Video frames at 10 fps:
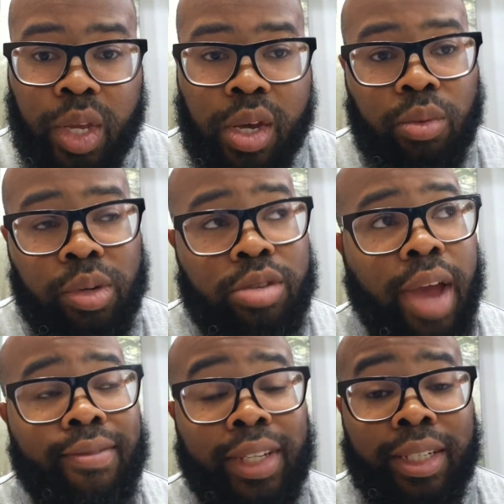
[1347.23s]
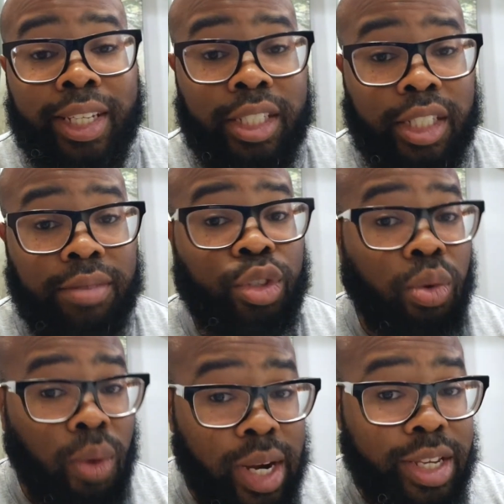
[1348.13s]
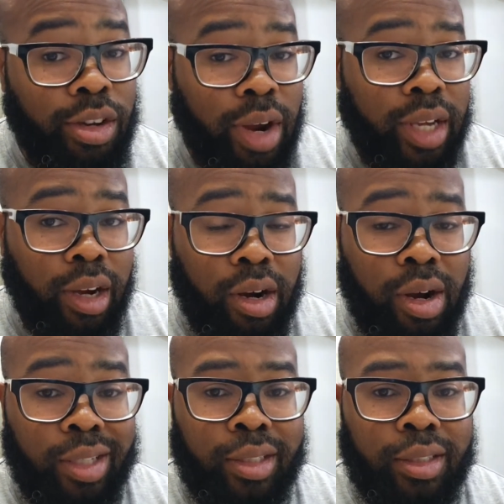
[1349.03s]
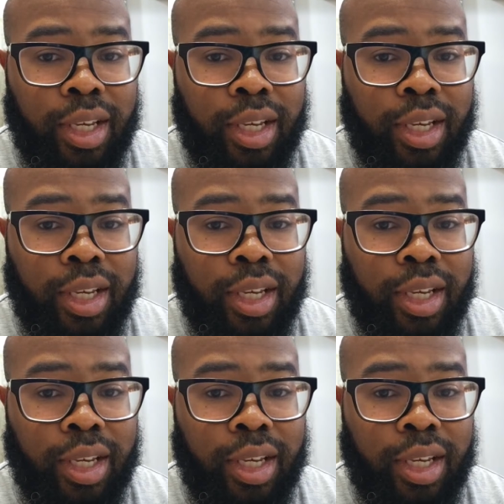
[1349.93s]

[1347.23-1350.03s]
When you have a list of 20 credit cards,